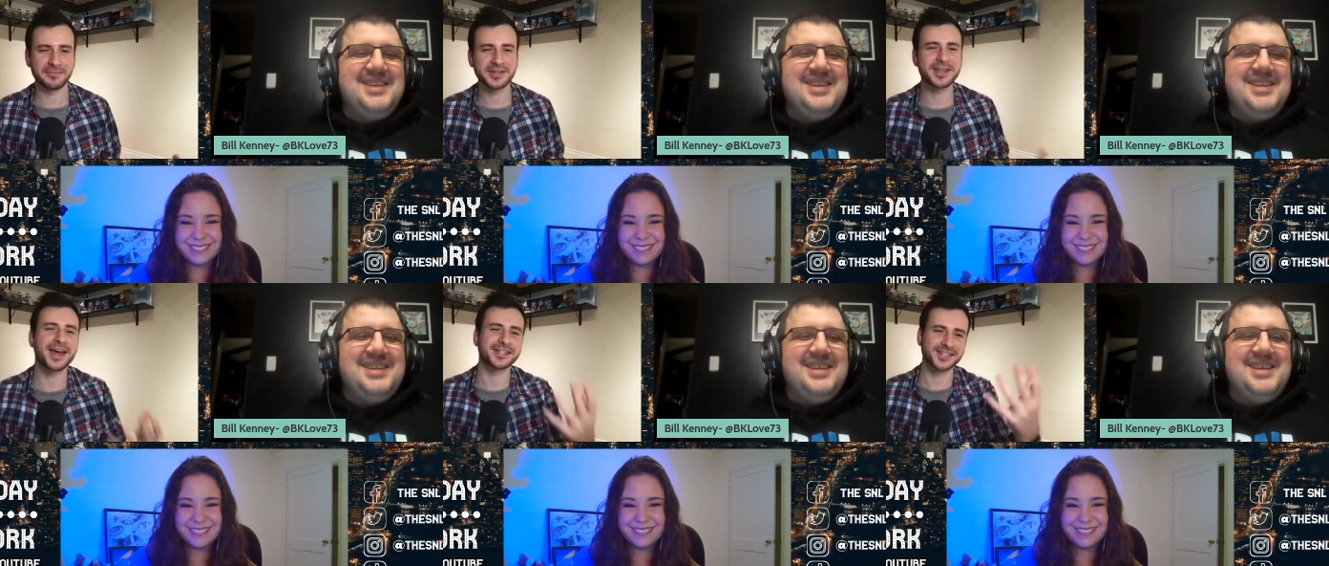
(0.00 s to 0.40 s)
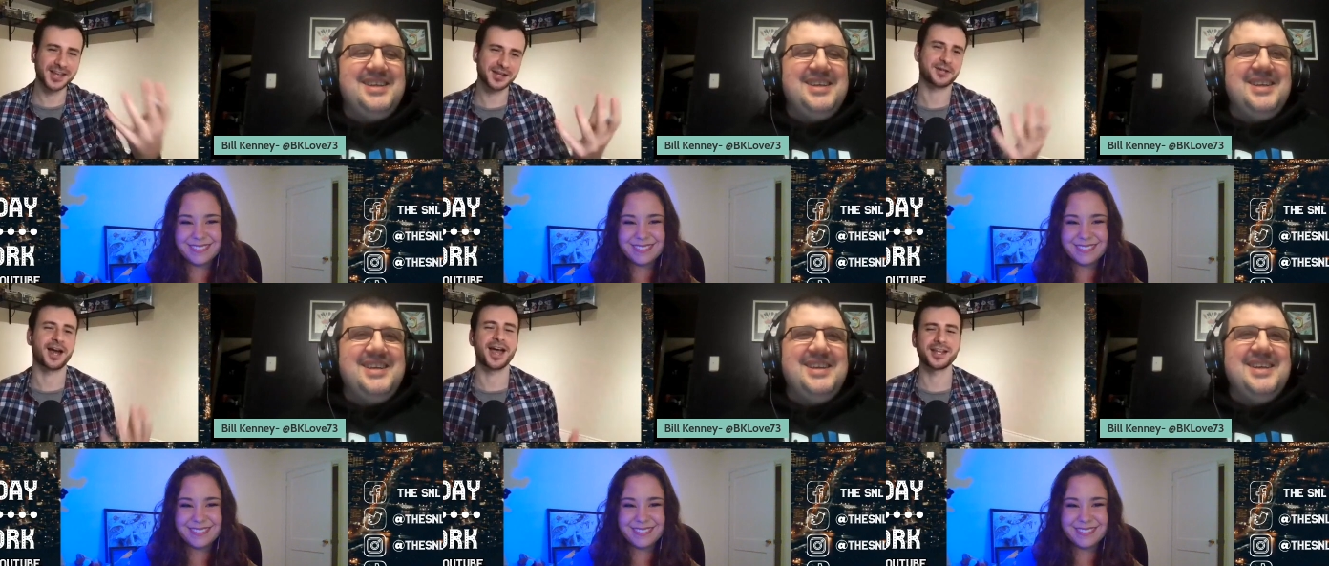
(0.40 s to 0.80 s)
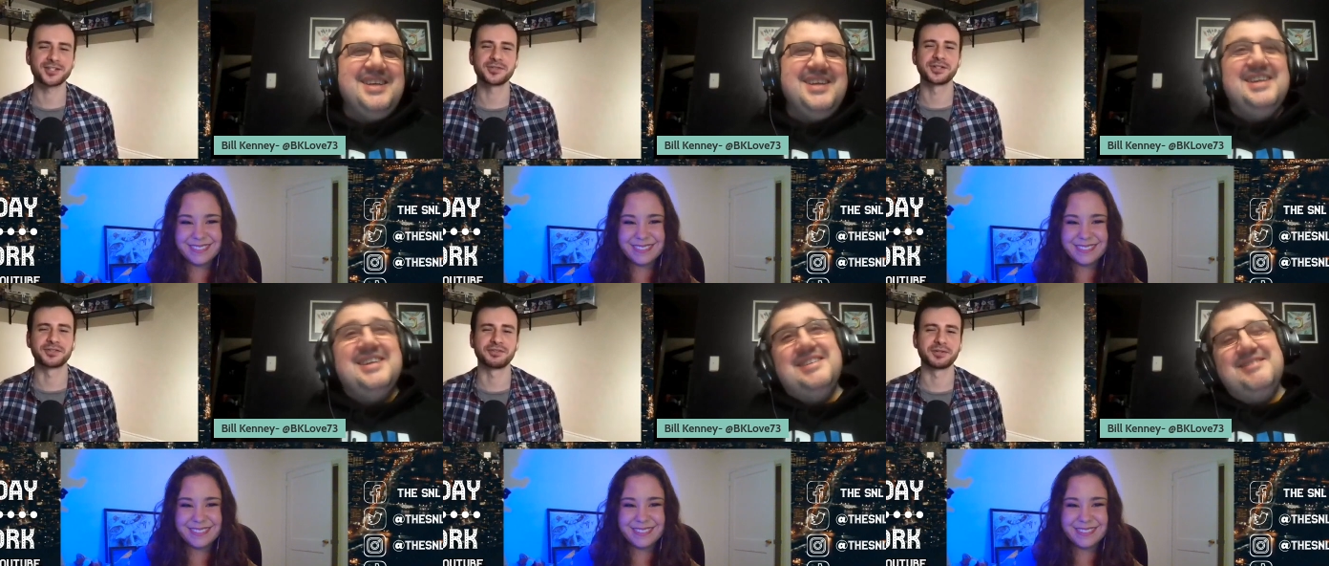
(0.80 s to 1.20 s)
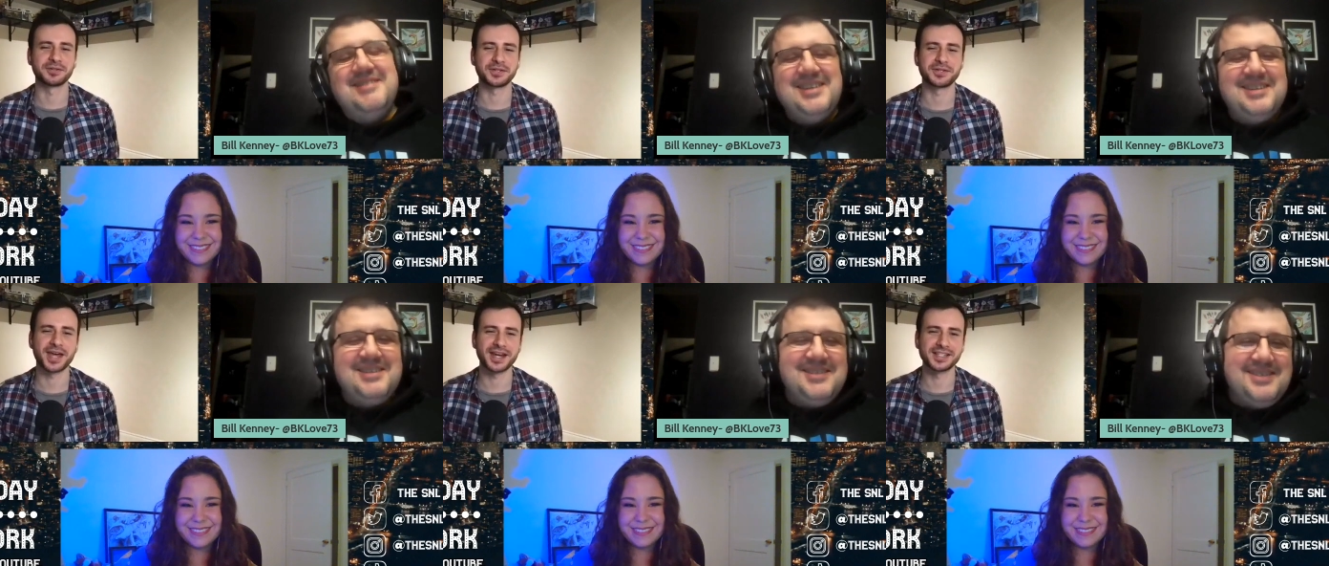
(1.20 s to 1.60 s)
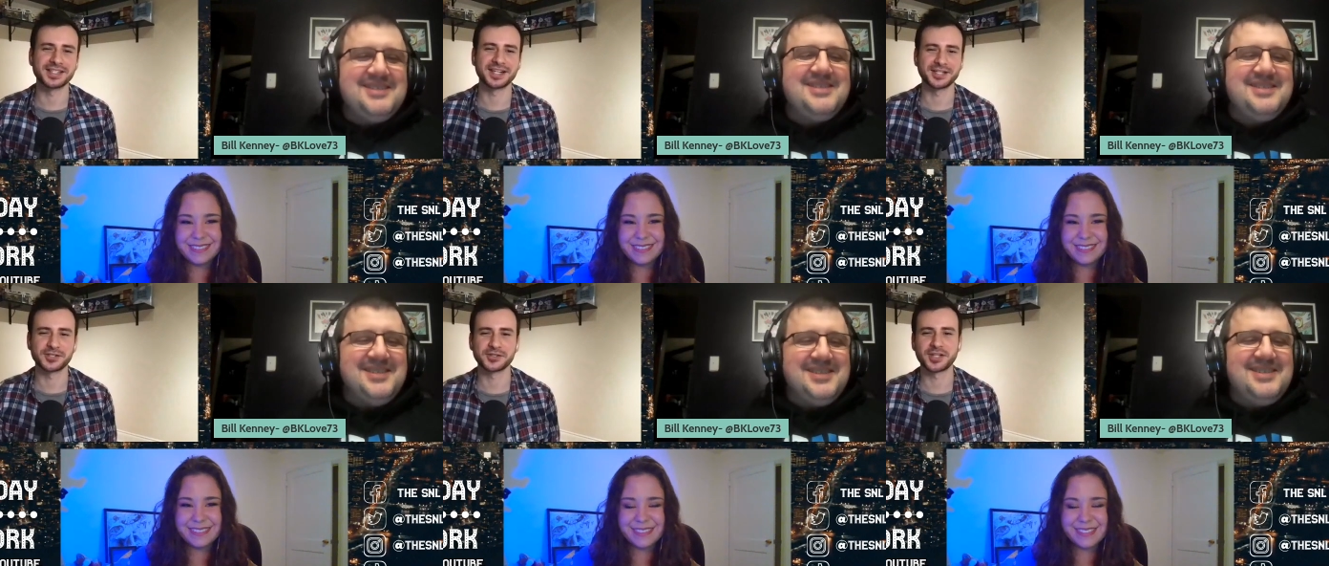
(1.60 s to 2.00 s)
Speaker 1: But yes, I, I do agree with you. Yeah. That is an
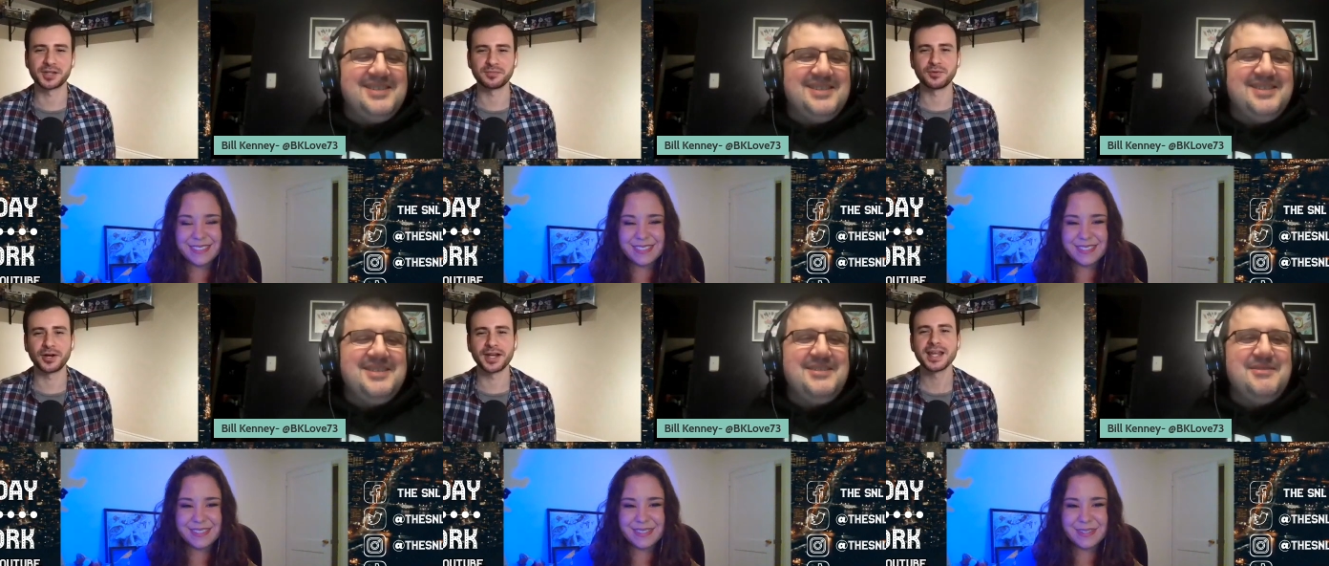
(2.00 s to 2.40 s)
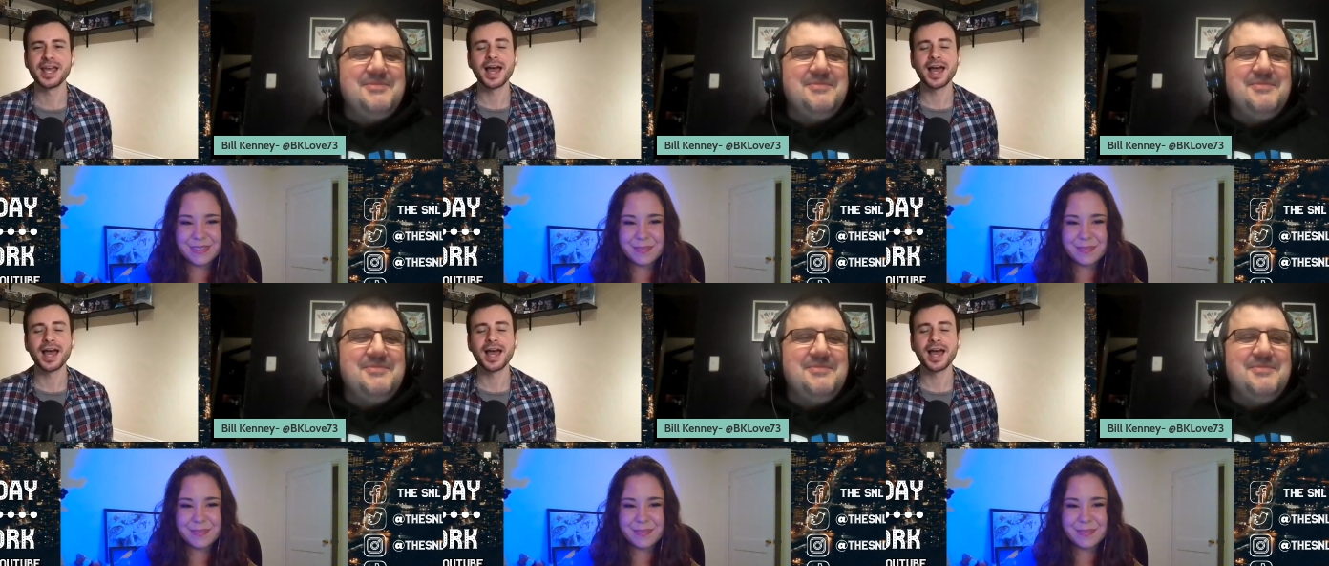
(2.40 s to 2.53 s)
interesting point.